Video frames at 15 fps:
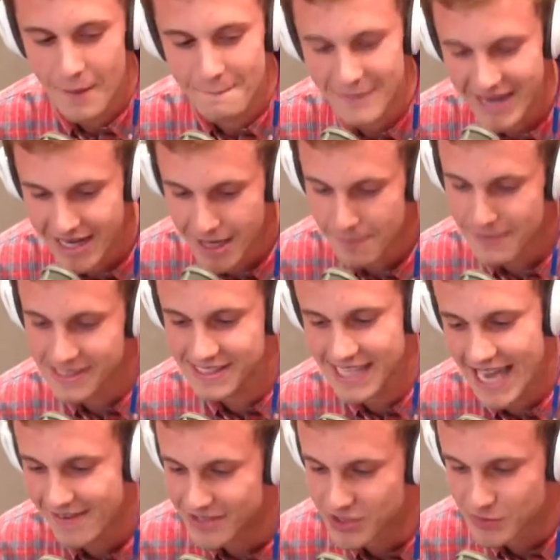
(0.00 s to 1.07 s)
Man, I'm a
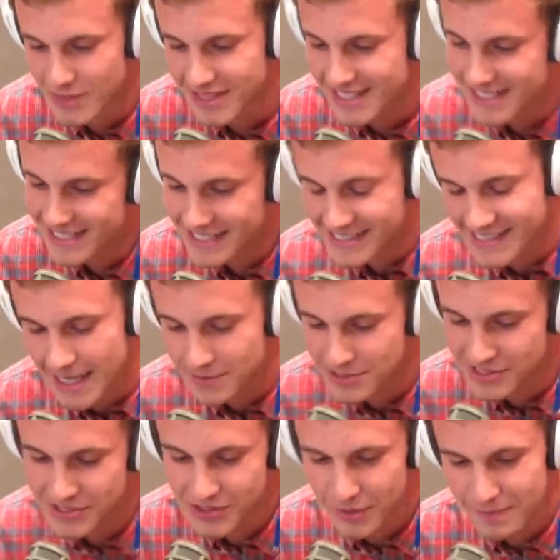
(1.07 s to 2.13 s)
savage with an
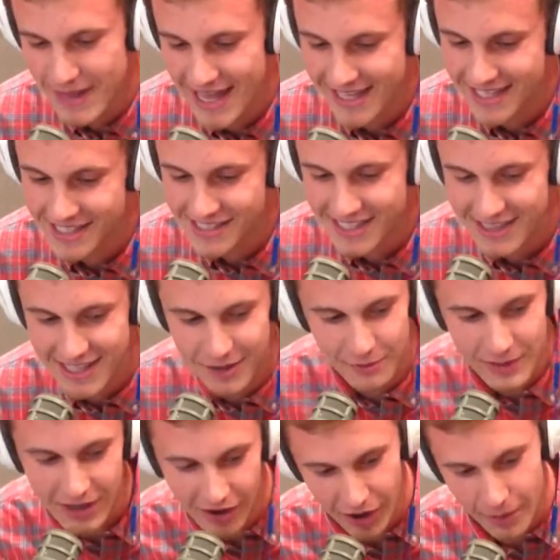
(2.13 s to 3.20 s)
exceptional package. And then
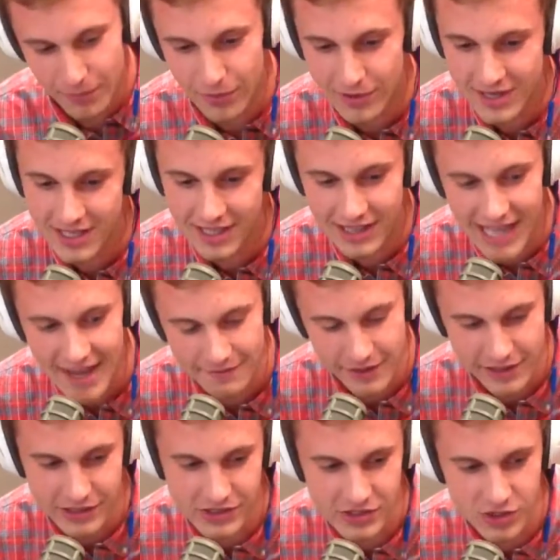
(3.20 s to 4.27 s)
we all pointed laughing,
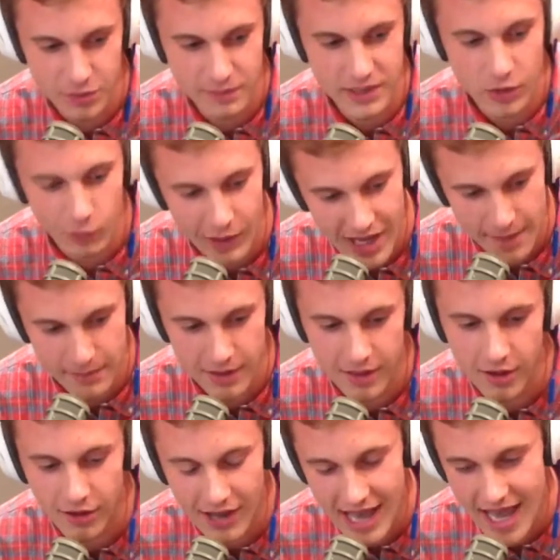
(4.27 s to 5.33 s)
cause you be way
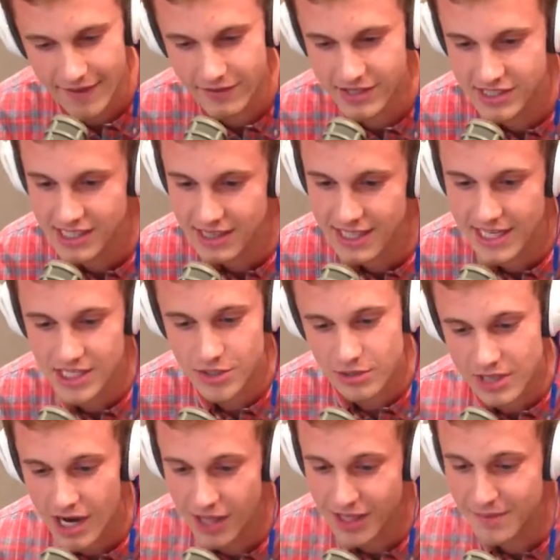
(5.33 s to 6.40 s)
below average. And then you
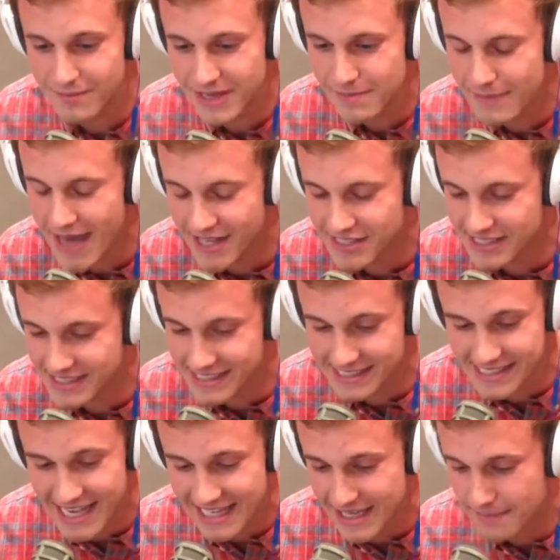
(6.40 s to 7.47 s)
calling me patches, cause
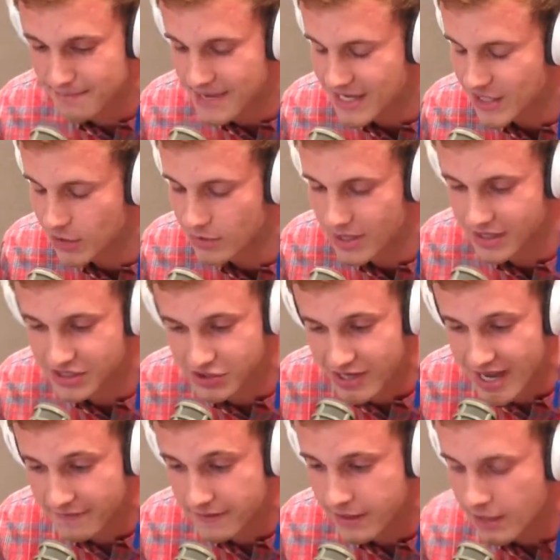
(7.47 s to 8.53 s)
I can make you dodge
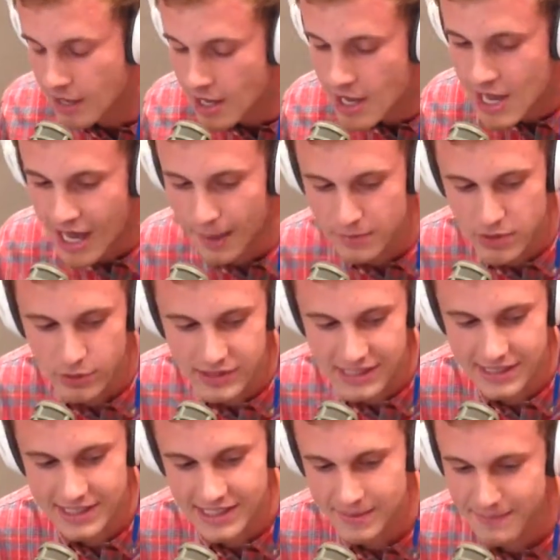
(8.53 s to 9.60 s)
traffic. I'm
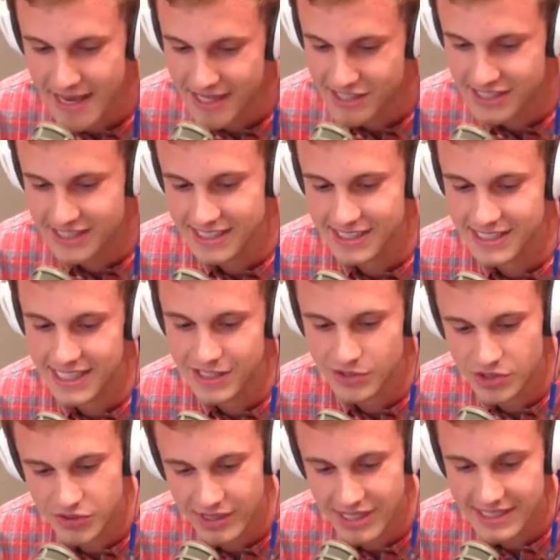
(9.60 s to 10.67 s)
using this magic to send you
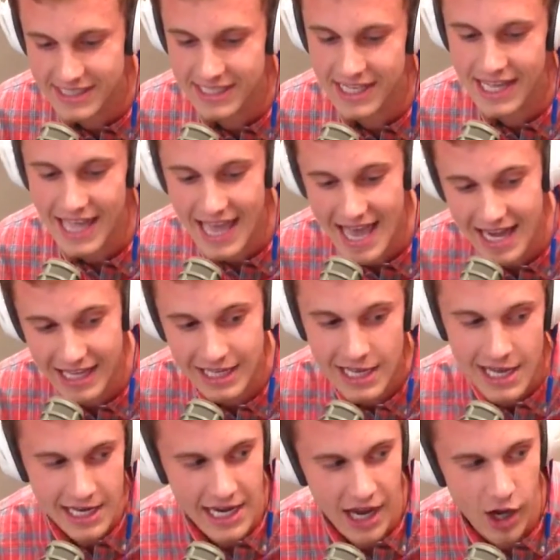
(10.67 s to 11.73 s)
straight to the attic.
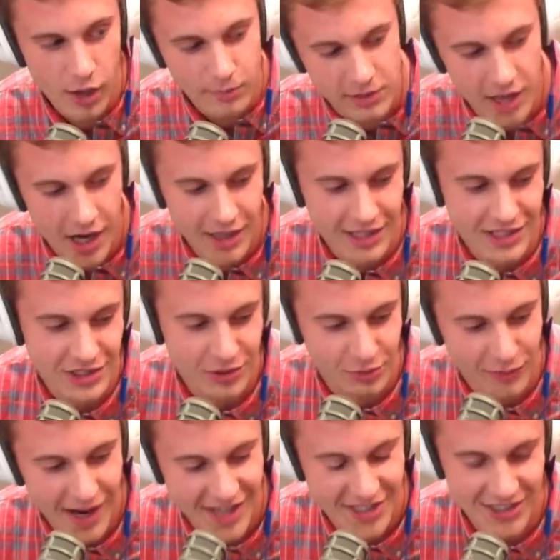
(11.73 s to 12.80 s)
Now I'm calling you
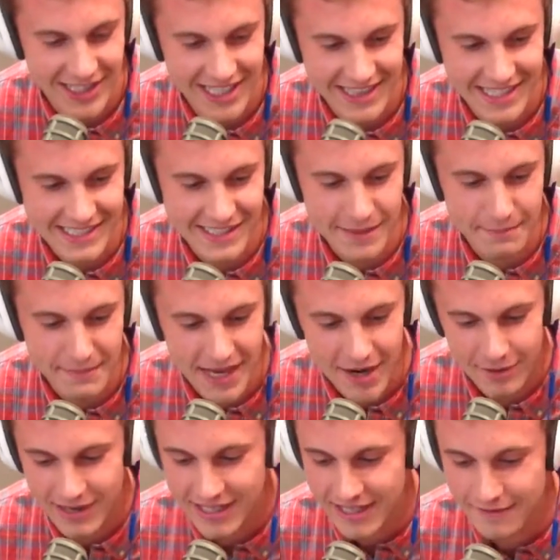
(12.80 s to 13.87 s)
Roger, like this
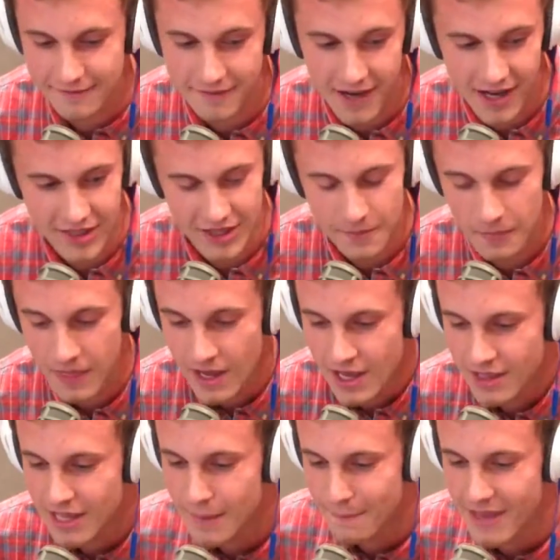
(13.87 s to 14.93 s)
American father.
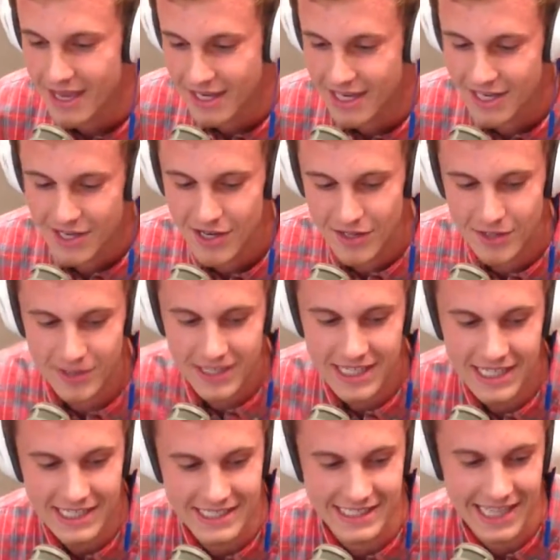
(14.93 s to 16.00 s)
They begging on their
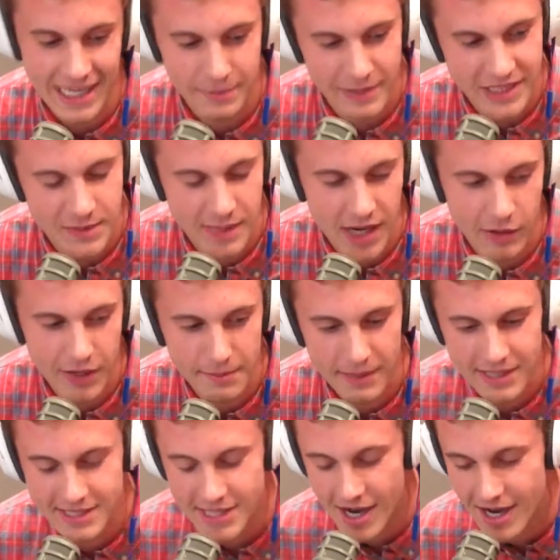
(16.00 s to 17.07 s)
knees, like, please marry my
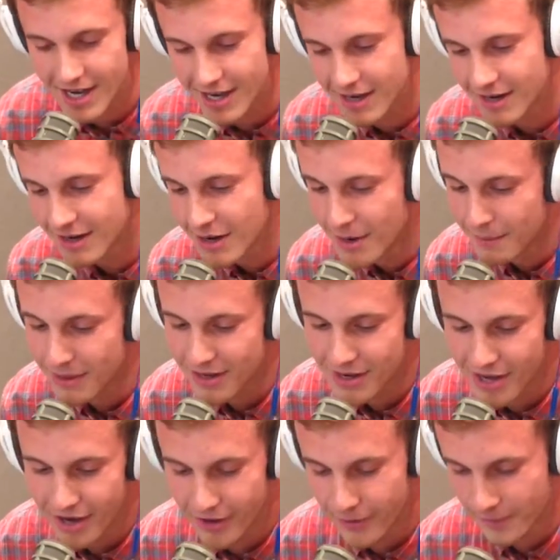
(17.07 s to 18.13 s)
daughter. But
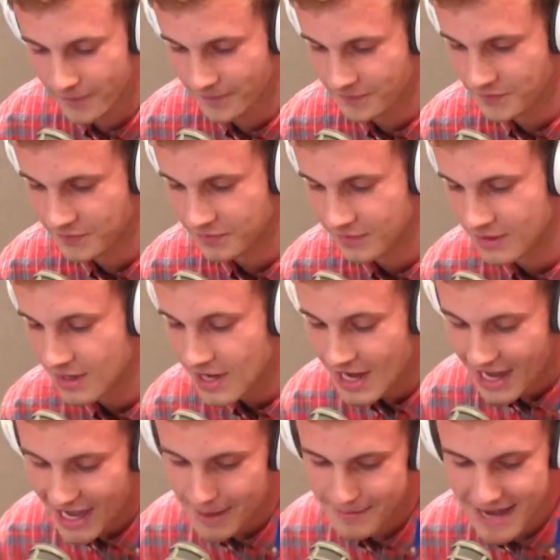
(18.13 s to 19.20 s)
no,
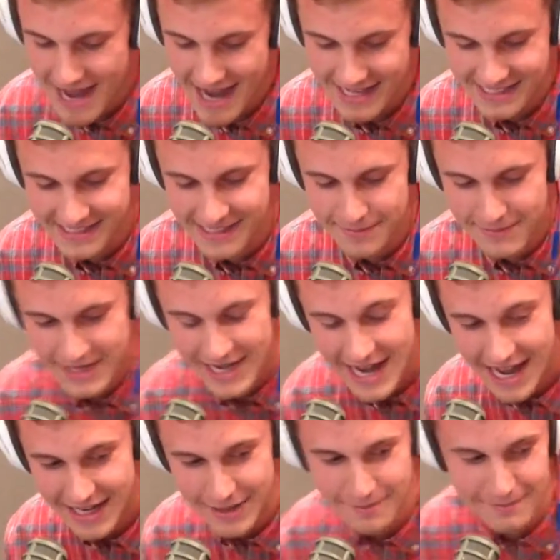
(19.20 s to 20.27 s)
I'm not into
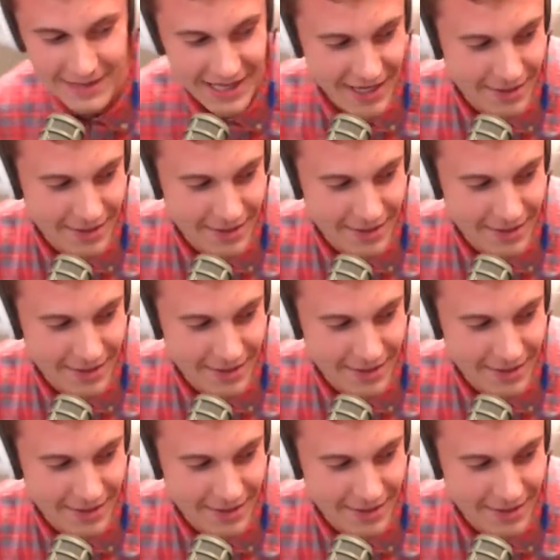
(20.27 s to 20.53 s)
monogamy.